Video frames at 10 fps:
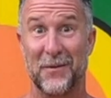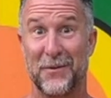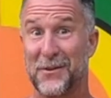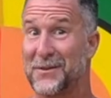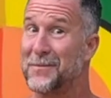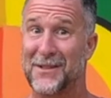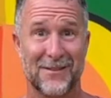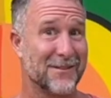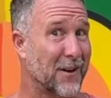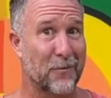And when those
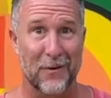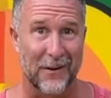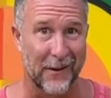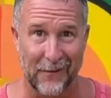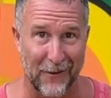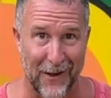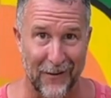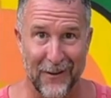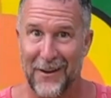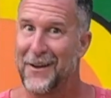muscles aren't working
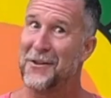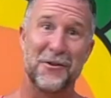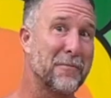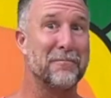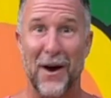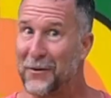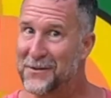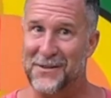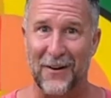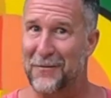well, your
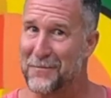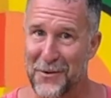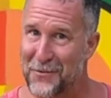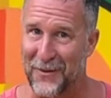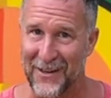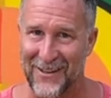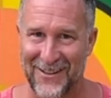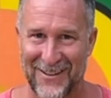bones aren't moving.